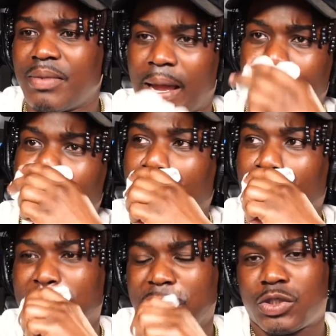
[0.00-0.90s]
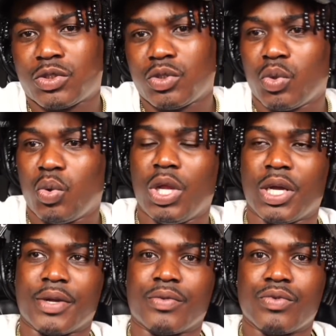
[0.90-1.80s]
Like you, you
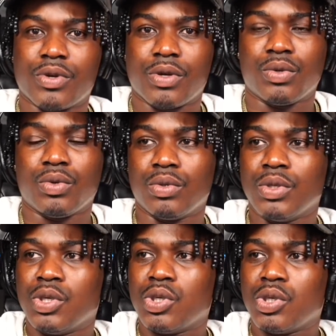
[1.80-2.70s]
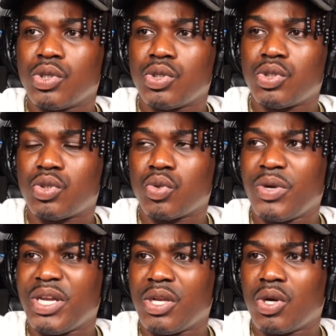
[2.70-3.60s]
looking real
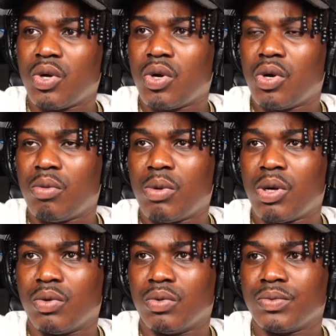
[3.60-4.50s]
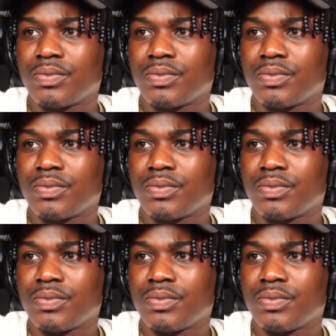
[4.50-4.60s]
sweet, no homo.